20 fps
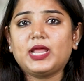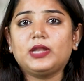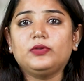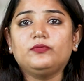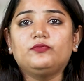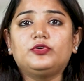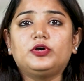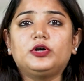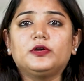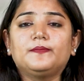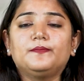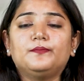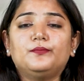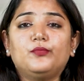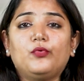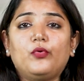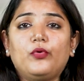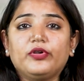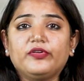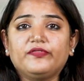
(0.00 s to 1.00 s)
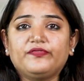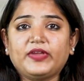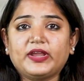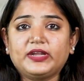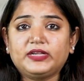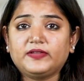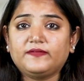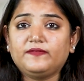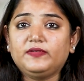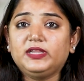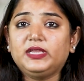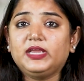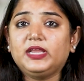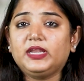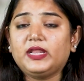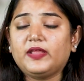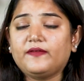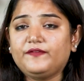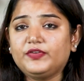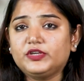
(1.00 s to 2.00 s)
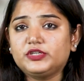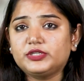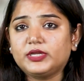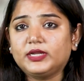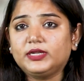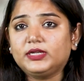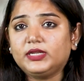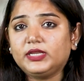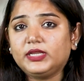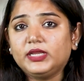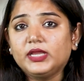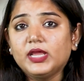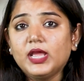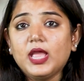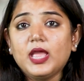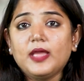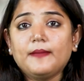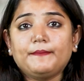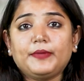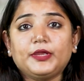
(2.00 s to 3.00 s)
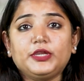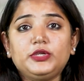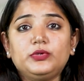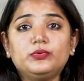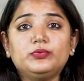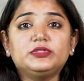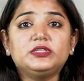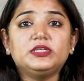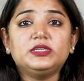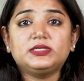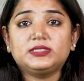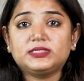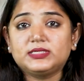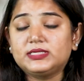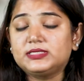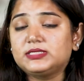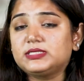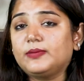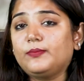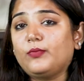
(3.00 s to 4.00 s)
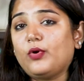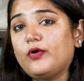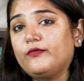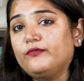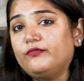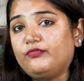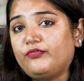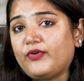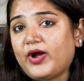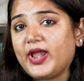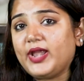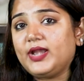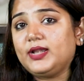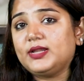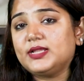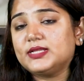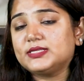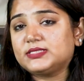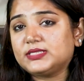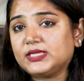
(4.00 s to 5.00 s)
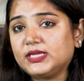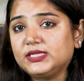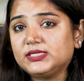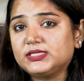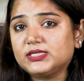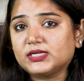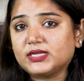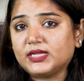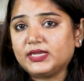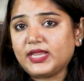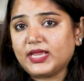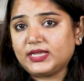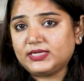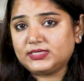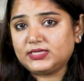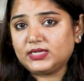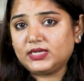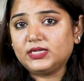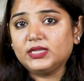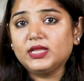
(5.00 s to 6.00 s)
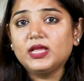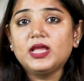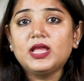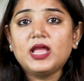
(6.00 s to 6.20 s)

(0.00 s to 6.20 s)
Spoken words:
and work more effectively and efficiently by using system of wireless, interconnected,